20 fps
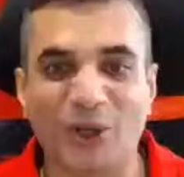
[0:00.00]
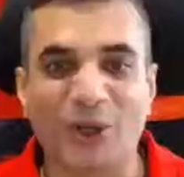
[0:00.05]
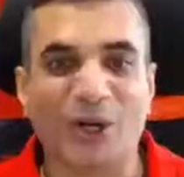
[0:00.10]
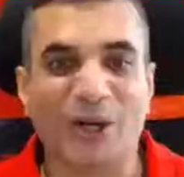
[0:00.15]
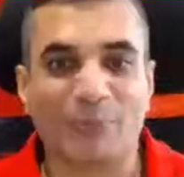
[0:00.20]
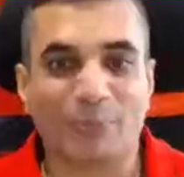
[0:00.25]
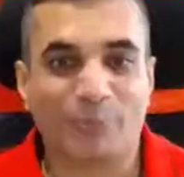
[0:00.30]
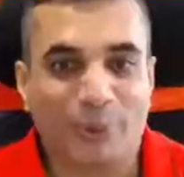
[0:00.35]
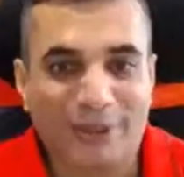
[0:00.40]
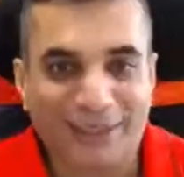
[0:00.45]

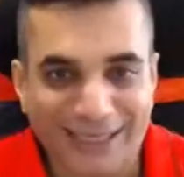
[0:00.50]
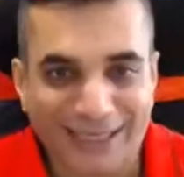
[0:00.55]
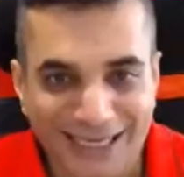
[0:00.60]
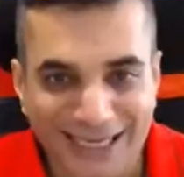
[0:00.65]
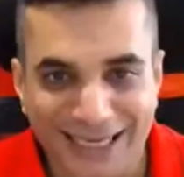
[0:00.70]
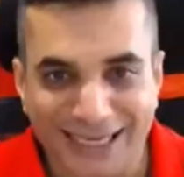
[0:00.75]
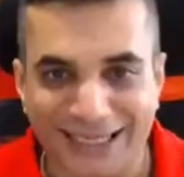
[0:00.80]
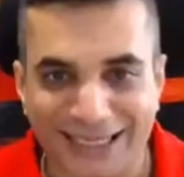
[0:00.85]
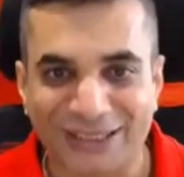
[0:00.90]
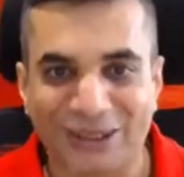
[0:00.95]
or
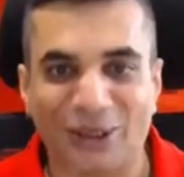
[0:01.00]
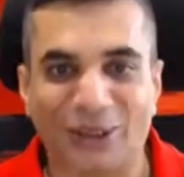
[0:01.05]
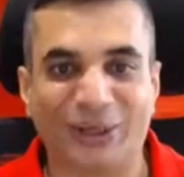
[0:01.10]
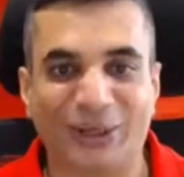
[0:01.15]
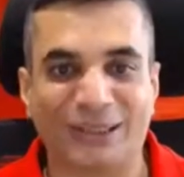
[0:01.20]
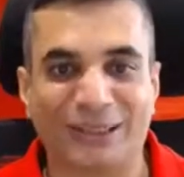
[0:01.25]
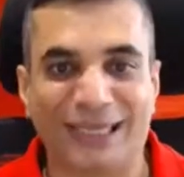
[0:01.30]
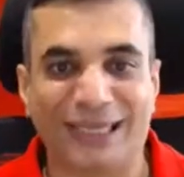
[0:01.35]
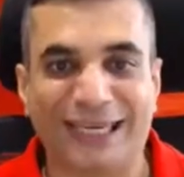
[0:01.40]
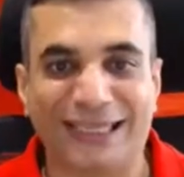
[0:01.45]
burning
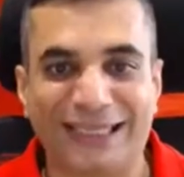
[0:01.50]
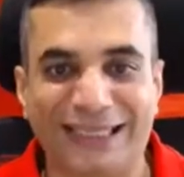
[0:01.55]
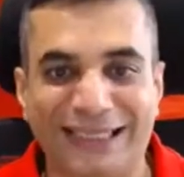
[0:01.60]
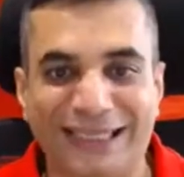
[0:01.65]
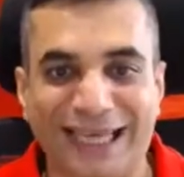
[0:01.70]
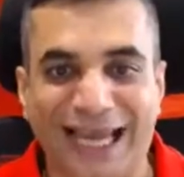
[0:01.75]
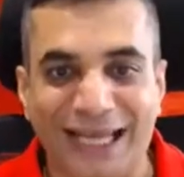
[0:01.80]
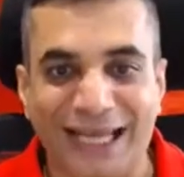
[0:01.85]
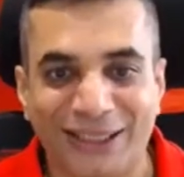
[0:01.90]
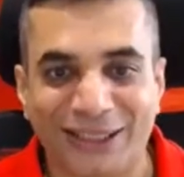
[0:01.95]
any
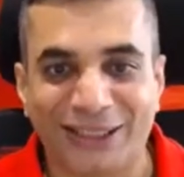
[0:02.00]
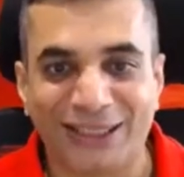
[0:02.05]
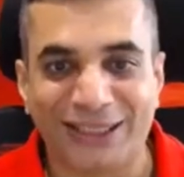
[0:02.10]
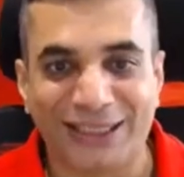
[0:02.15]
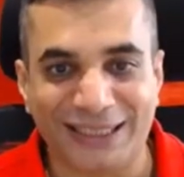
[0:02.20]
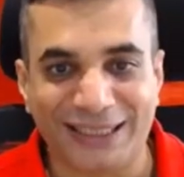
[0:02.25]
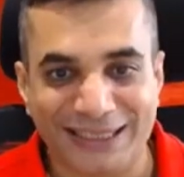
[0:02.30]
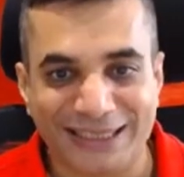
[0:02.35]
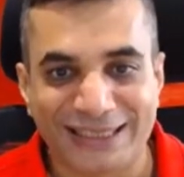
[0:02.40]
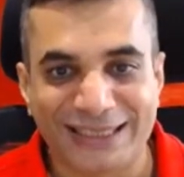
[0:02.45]

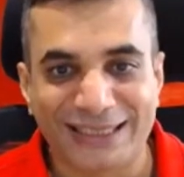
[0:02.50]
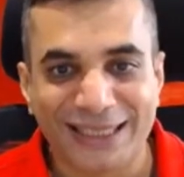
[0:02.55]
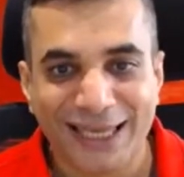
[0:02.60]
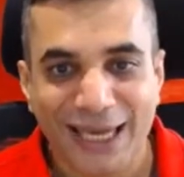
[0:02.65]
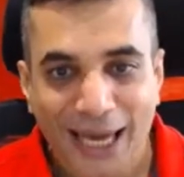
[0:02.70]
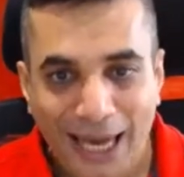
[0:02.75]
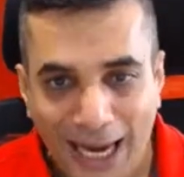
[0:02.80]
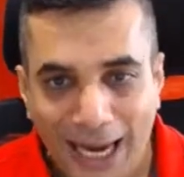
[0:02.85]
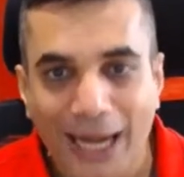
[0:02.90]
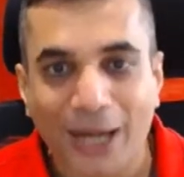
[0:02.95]
calories,
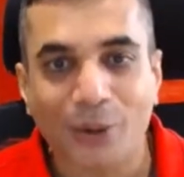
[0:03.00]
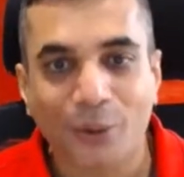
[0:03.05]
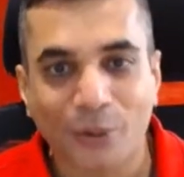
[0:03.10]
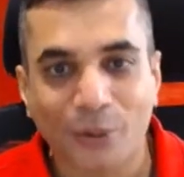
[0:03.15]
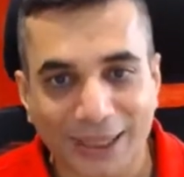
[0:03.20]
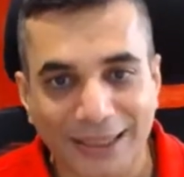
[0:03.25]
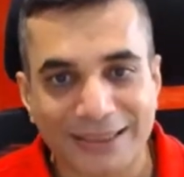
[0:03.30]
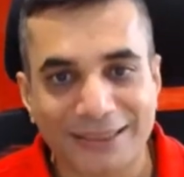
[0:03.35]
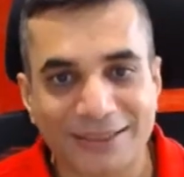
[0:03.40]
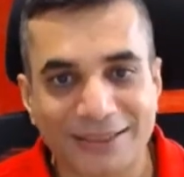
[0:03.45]
how
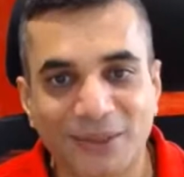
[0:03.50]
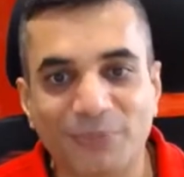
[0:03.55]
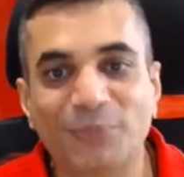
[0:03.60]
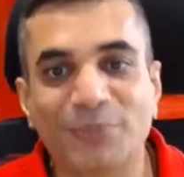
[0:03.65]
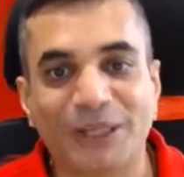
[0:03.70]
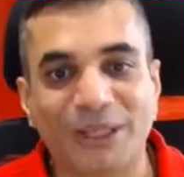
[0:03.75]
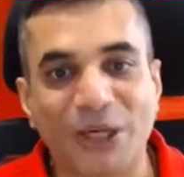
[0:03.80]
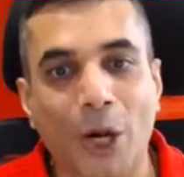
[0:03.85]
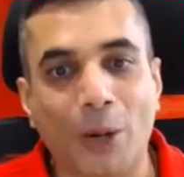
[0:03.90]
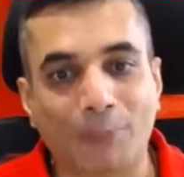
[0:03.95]
can
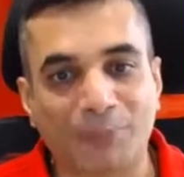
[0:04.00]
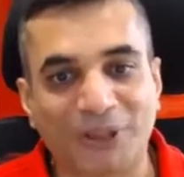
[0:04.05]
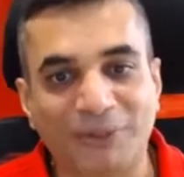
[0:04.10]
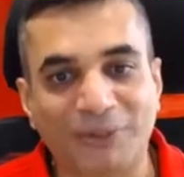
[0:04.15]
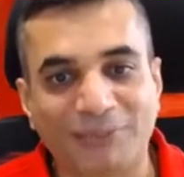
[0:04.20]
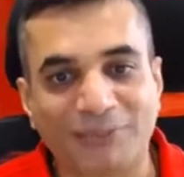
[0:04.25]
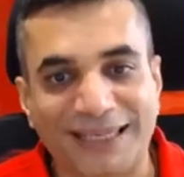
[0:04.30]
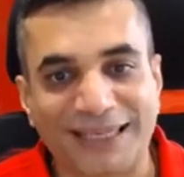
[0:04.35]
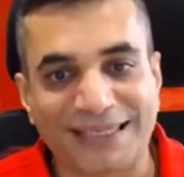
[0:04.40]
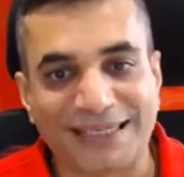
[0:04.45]
somebody
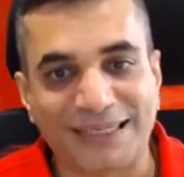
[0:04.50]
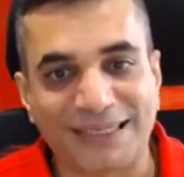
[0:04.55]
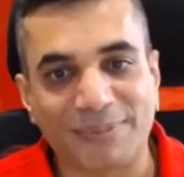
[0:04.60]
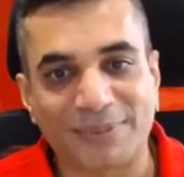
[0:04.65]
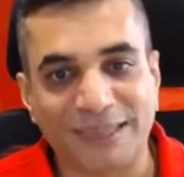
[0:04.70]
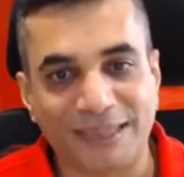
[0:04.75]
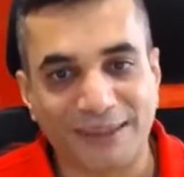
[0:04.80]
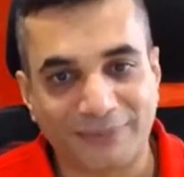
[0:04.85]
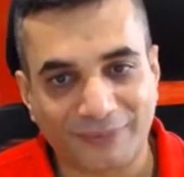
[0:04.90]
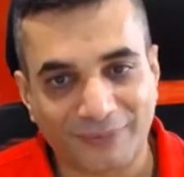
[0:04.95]
optimize
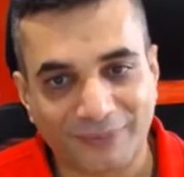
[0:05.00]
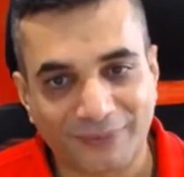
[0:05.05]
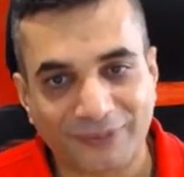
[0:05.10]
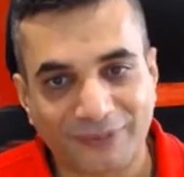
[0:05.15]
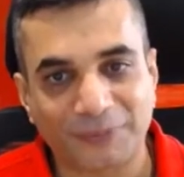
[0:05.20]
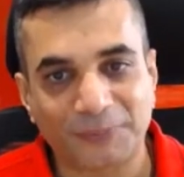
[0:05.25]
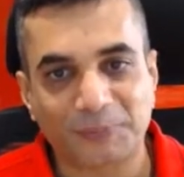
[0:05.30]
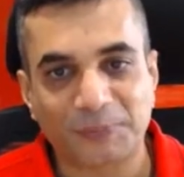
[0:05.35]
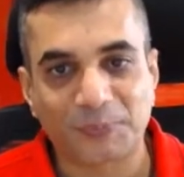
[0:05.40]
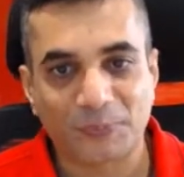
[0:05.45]

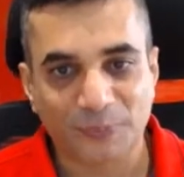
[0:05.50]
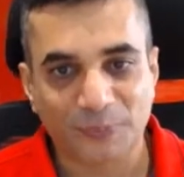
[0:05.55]
themselves?